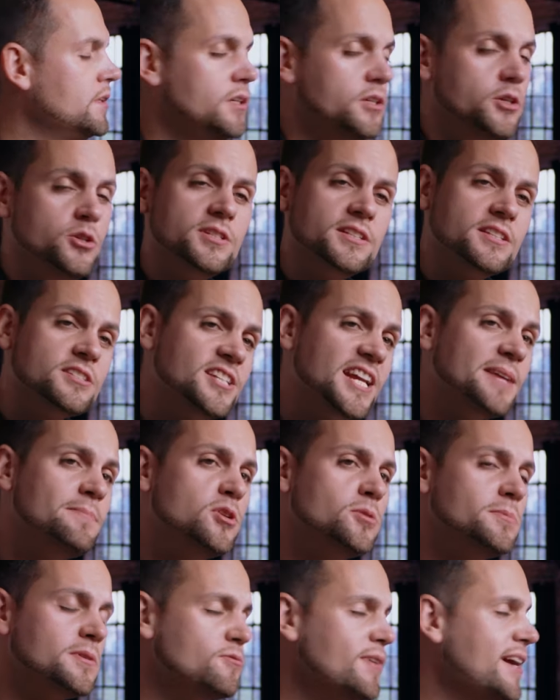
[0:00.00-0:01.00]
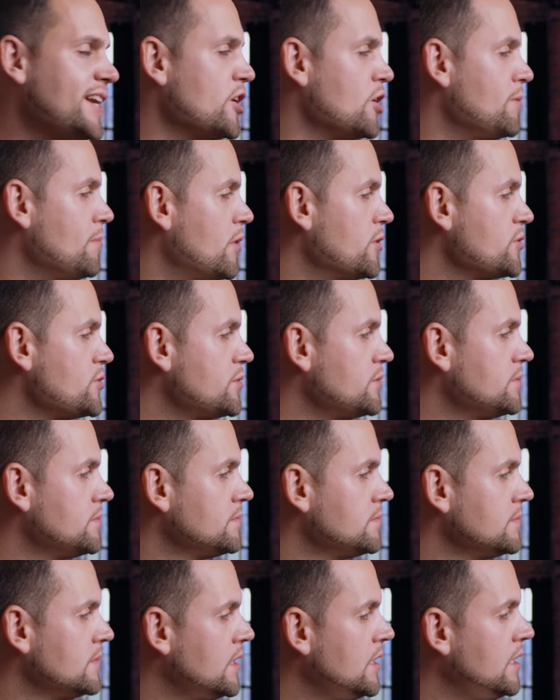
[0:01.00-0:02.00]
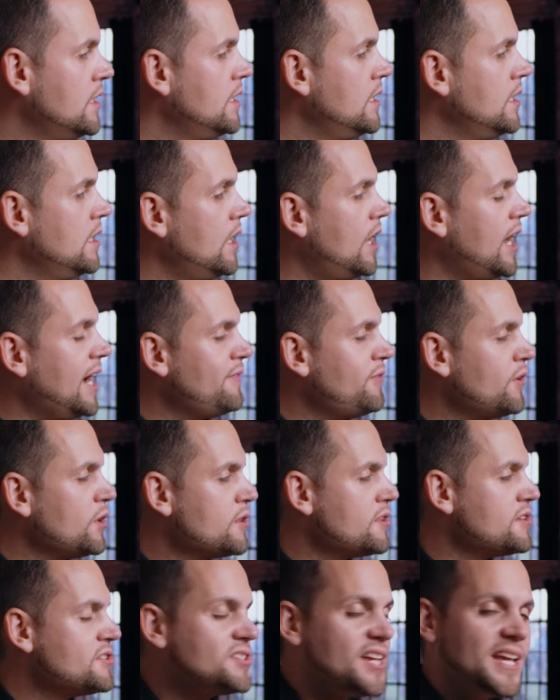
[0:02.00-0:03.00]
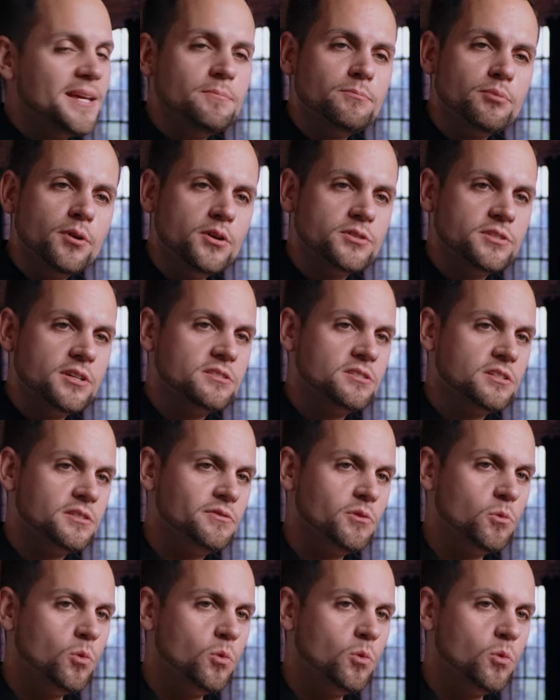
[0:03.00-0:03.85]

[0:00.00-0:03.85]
Using the same Lumen Radio module, I follow the same process as for